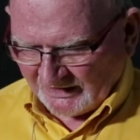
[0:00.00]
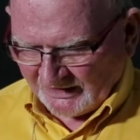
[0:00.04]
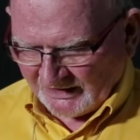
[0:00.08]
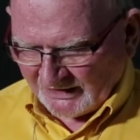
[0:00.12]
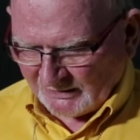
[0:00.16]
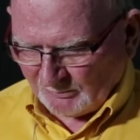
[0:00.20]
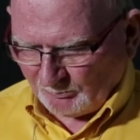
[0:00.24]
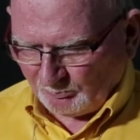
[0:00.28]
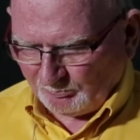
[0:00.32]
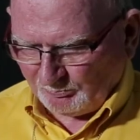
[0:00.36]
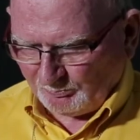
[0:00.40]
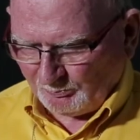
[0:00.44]

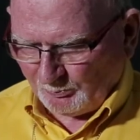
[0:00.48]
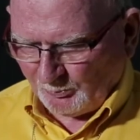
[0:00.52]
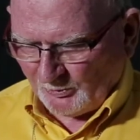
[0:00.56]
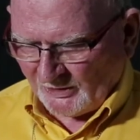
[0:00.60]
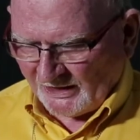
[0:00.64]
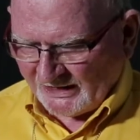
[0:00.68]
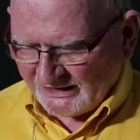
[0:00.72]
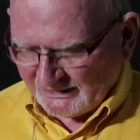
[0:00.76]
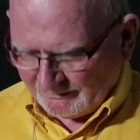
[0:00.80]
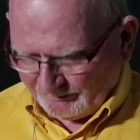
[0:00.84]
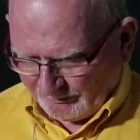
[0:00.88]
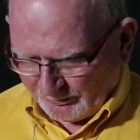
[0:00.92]
and
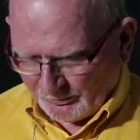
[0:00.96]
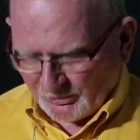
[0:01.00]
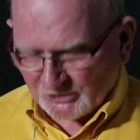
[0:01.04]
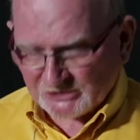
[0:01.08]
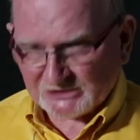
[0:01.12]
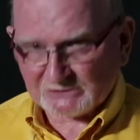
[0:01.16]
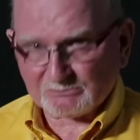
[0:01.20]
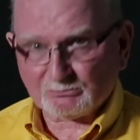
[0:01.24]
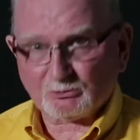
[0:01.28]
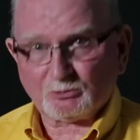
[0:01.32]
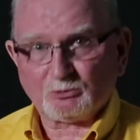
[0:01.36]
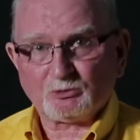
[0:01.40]
when
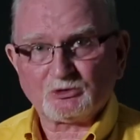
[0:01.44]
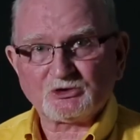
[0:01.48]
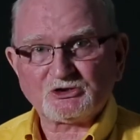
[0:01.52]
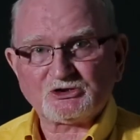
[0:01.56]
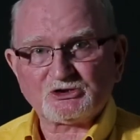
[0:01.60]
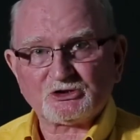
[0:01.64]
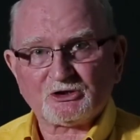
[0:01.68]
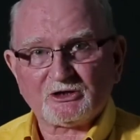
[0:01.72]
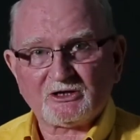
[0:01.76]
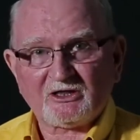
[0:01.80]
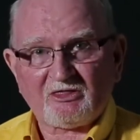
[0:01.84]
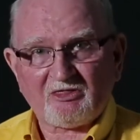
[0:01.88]
possible,
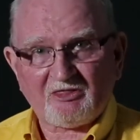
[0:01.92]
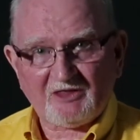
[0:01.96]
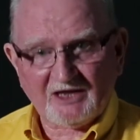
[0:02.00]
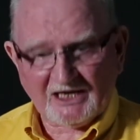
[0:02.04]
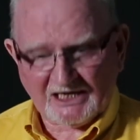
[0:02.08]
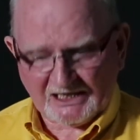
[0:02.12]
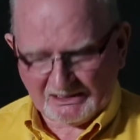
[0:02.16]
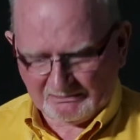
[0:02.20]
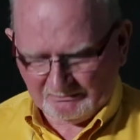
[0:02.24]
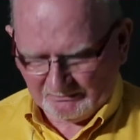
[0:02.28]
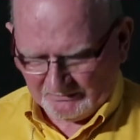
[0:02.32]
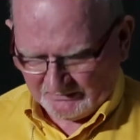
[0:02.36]
join
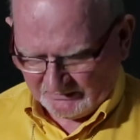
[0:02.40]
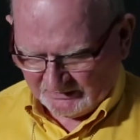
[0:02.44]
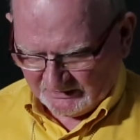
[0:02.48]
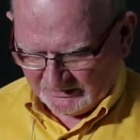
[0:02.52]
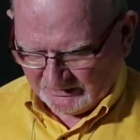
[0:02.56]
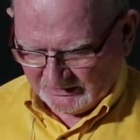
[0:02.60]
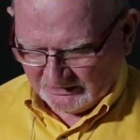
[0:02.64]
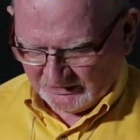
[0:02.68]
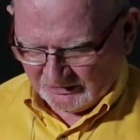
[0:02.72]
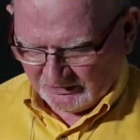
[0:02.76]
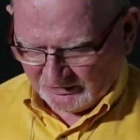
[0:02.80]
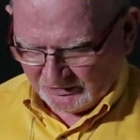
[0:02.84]
them
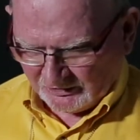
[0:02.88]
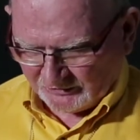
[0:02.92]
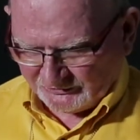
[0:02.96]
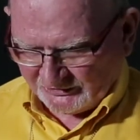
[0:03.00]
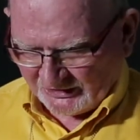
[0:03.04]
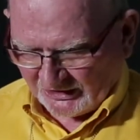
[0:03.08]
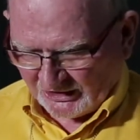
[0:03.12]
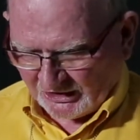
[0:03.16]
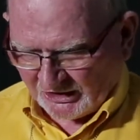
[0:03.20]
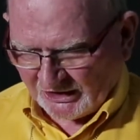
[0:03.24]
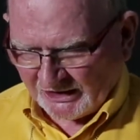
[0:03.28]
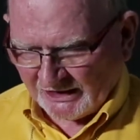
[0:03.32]
on
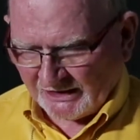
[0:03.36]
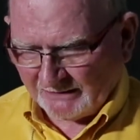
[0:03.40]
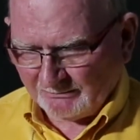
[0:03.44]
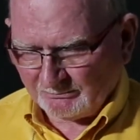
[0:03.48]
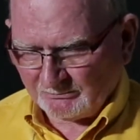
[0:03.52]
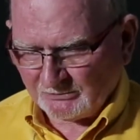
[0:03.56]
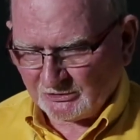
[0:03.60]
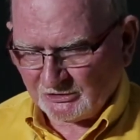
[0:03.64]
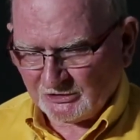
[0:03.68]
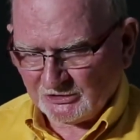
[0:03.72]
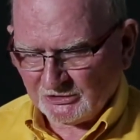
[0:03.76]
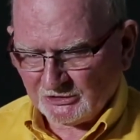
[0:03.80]
the
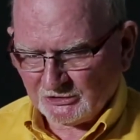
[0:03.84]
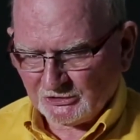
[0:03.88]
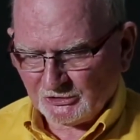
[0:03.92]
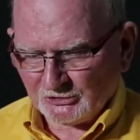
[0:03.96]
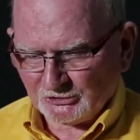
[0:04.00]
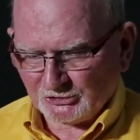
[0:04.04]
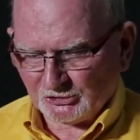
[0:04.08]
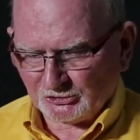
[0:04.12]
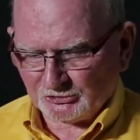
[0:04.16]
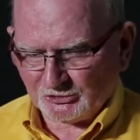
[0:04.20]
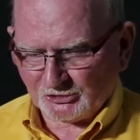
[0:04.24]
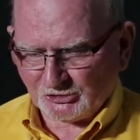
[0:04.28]
climb
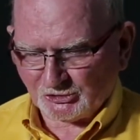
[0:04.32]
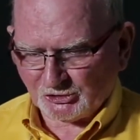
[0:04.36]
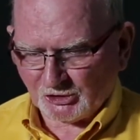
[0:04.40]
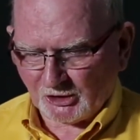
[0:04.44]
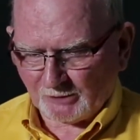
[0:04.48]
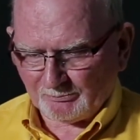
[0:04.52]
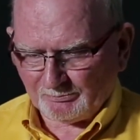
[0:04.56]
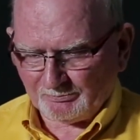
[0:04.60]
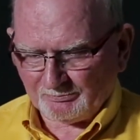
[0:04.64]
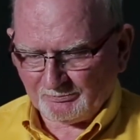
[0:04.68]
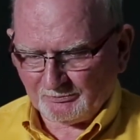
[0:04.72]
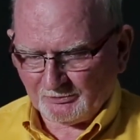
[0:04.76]
to the
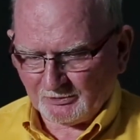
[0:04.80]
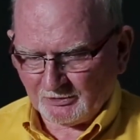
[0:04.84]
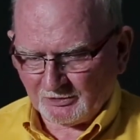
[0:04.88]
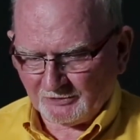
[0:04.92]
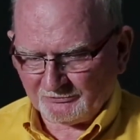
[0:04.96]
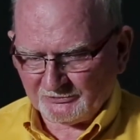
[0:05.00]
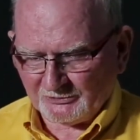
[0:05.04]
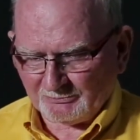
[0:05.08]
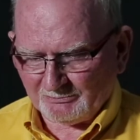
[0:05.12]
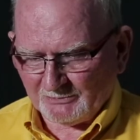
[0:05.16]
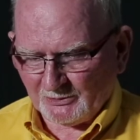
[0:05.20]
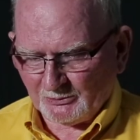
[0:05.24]
top
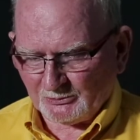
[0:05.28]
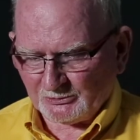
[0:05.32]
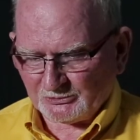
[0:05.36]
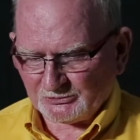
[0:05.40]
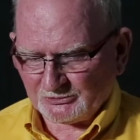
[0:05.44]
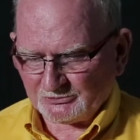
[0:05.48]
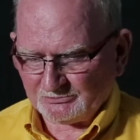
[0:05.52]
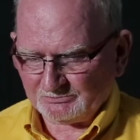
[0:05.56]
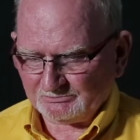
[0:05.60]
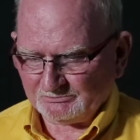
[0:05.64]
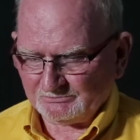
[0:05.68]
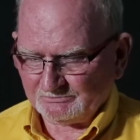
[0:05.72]
of the
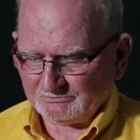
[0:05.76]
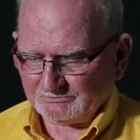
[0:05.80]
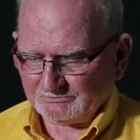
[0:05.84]
mountain.